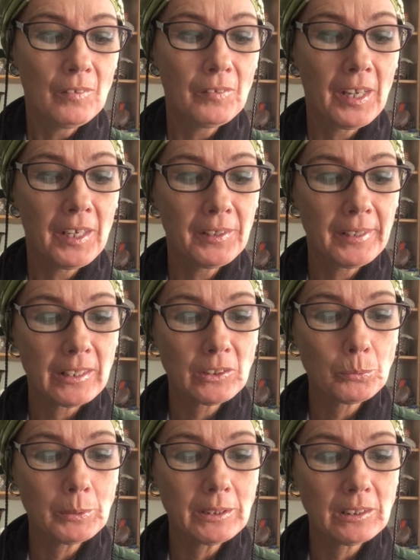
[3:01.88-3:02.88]
Then,
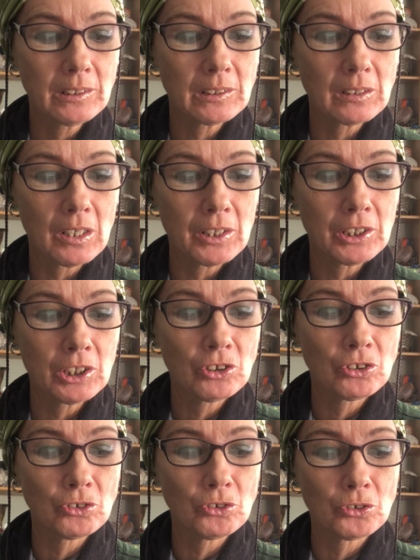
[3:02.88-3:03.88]
as we
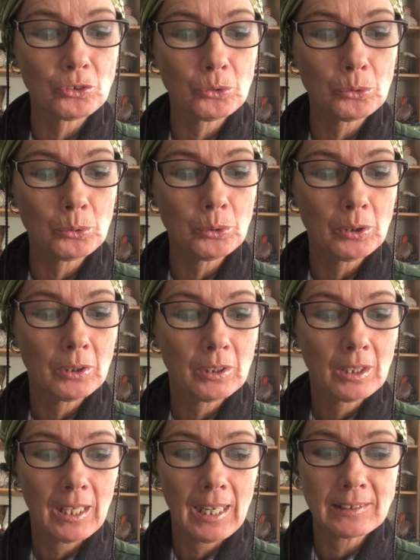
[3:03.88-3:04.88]
decided to do
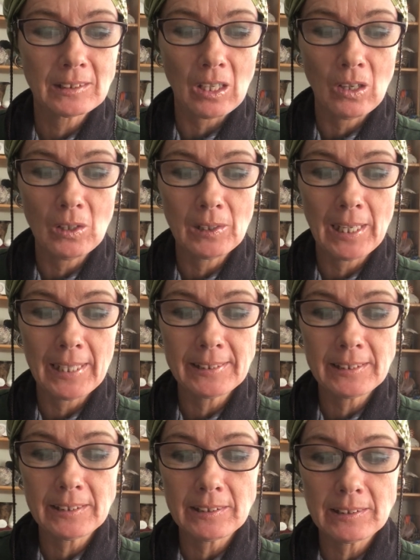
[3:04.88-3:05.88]
as Our
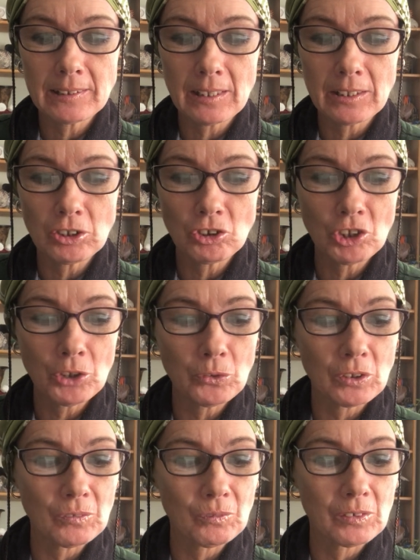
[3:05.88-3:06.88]
Lady and St.
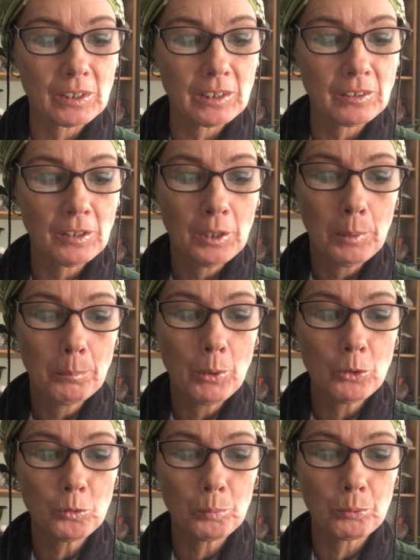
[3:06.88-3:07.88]
Joseph did,
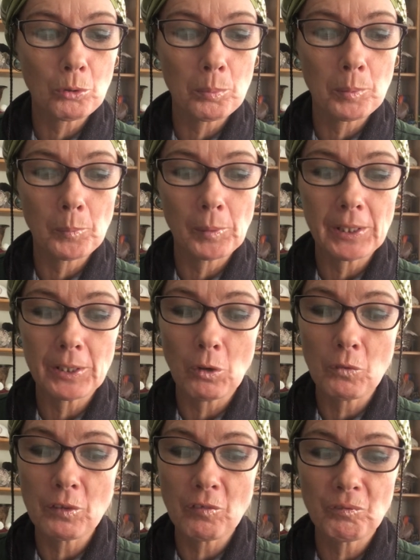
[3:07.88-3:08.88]
most probably
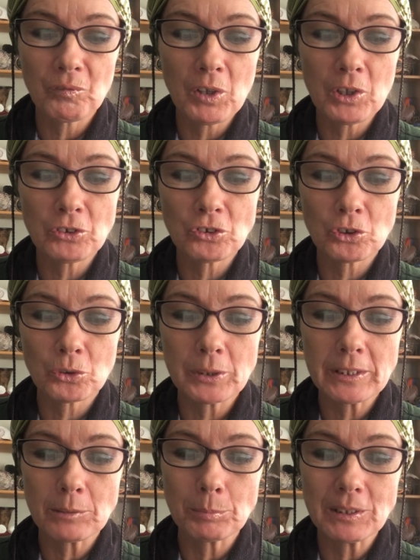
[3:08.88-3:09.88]
on the first
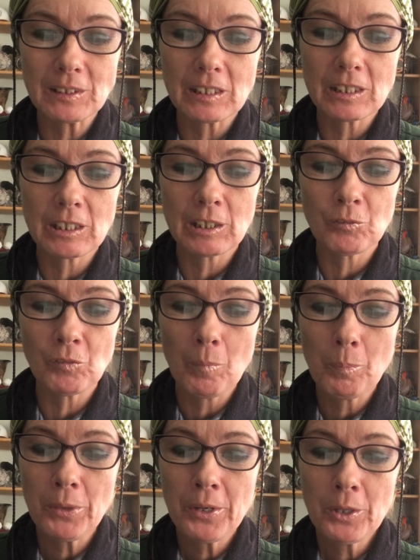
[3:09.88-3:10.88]
Christmas Eve,
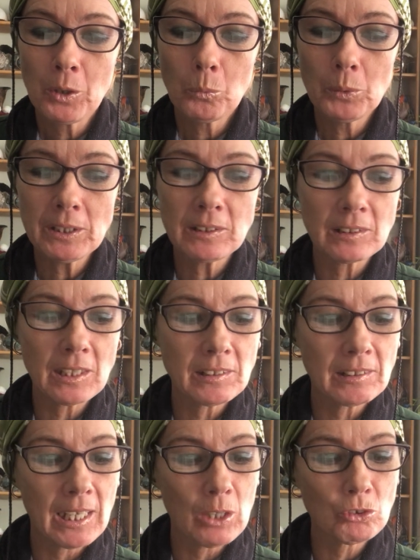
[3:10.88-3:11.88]
we
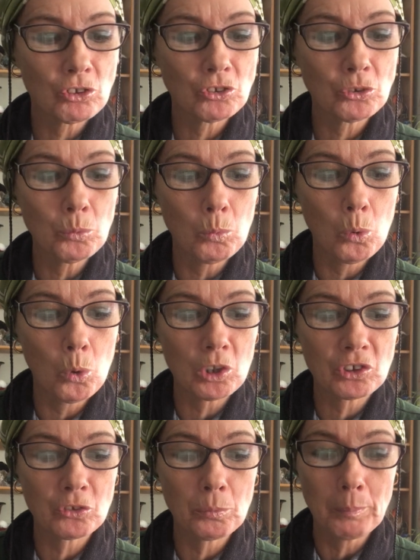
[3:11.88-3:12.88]
set out to
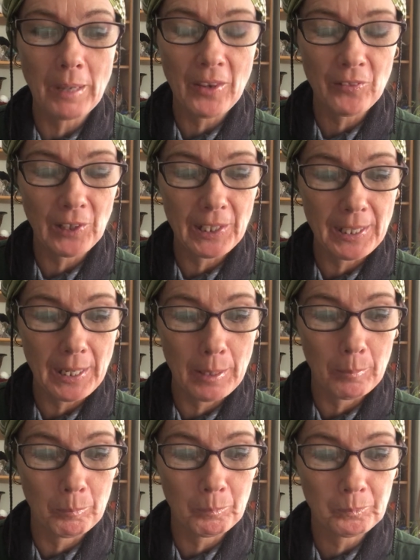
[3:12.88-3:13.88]
walk to
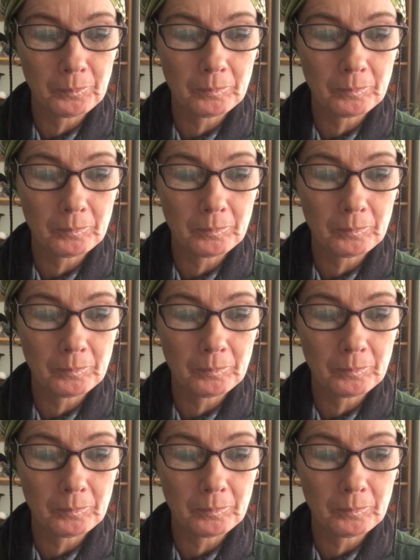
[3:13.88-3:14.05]
Bethlehem.